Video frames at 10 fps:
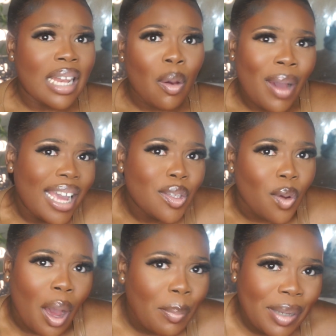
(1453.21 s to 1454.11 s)
Like, why are
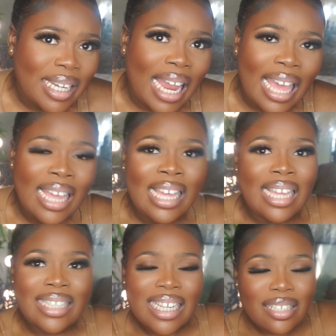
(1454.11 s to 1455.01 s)
you humming? Like,
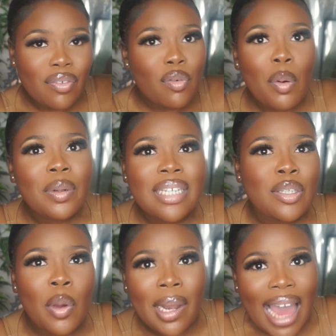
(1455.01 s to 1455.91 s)
is there something wrong
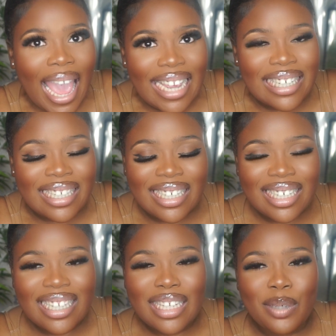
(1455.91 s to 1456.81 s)
with your line?
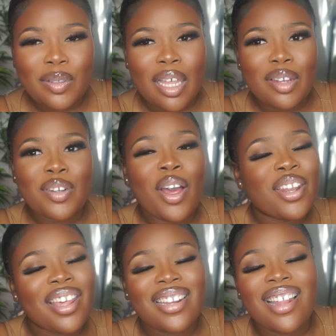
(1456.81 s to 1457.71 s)
He was like,
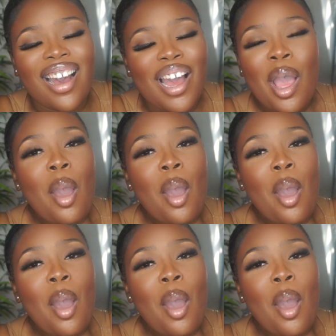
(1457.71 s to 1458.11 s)
no.